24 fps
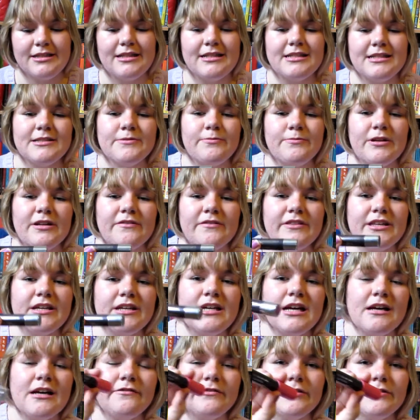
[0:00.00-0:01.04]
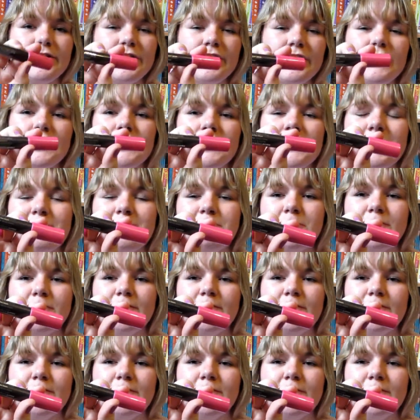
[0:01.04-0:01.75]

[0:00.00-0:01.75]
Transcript: and this is one of the CoverGirl Lip